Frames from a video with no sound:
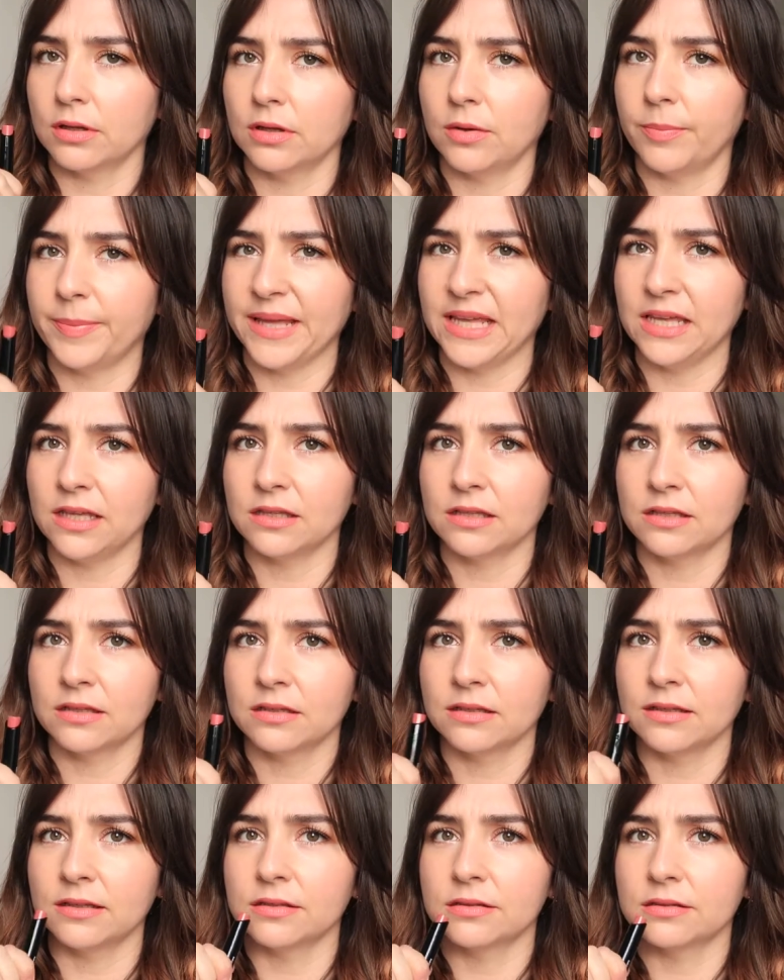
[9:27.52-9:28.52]
opaque,
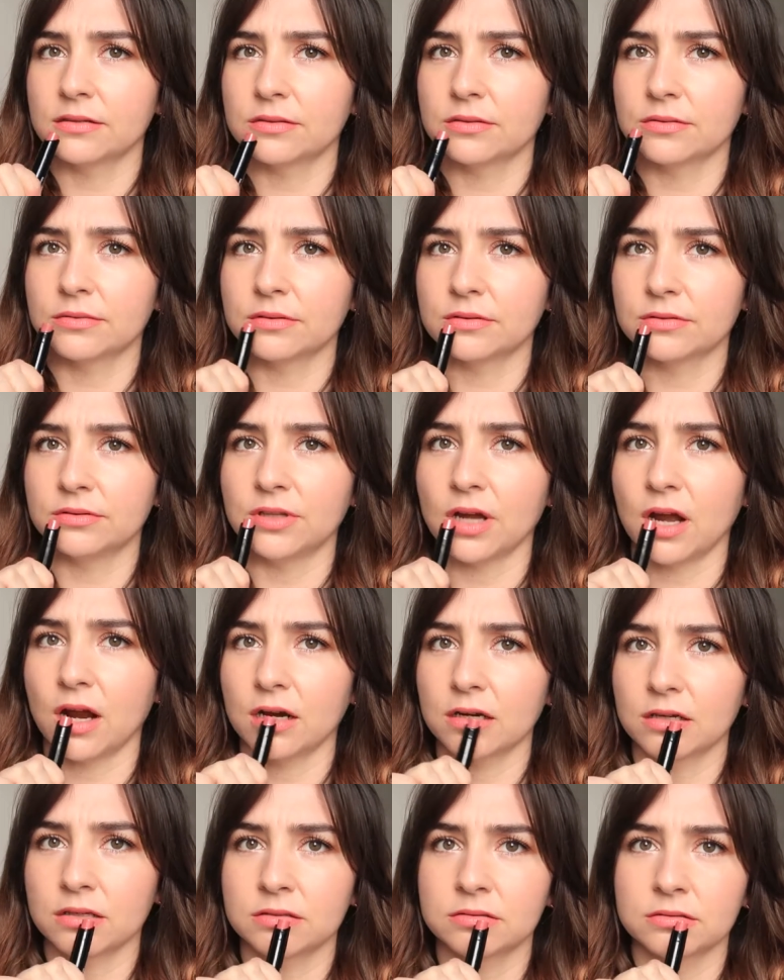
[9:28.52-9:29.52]
like
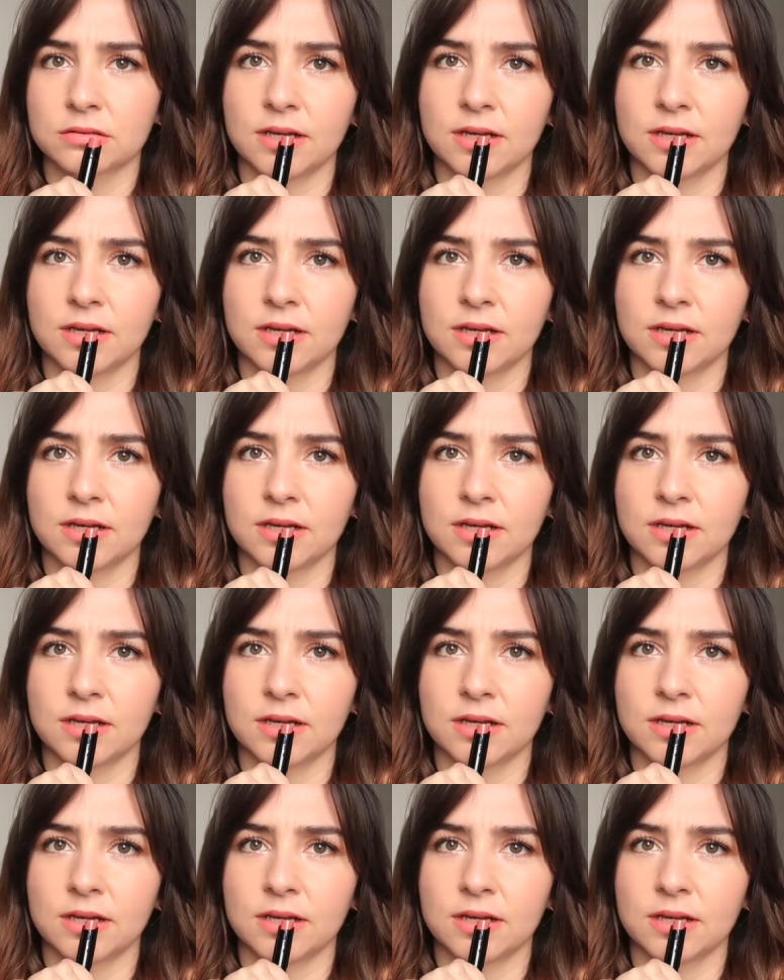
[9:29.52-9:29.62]
dark.